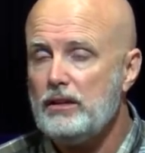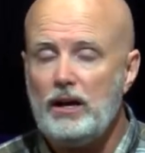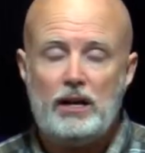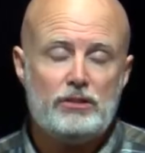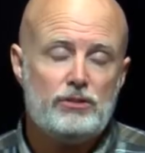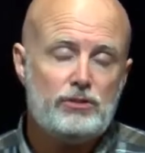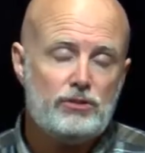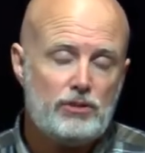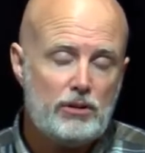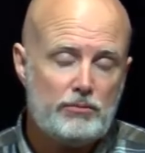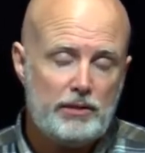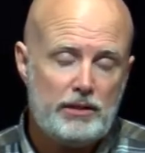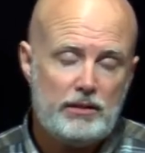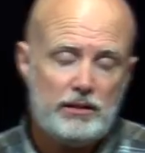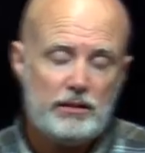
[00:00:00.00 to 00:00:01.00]
God just show
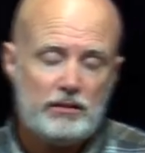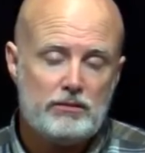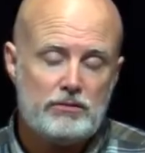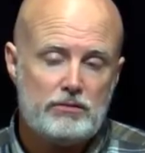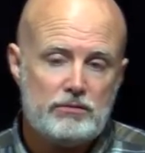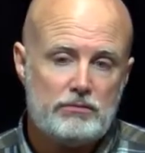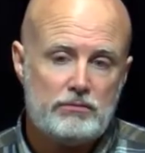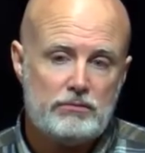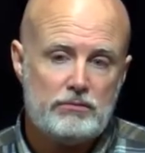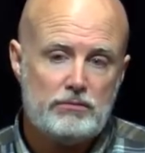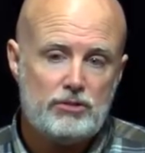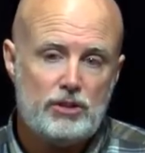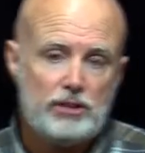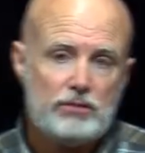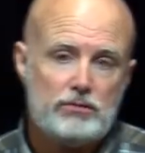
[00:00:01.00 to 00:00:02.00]
me things.
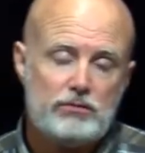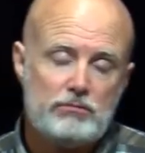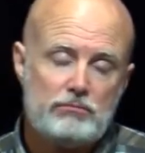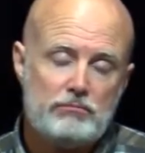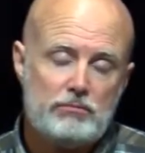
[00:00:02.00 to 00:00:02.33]
Just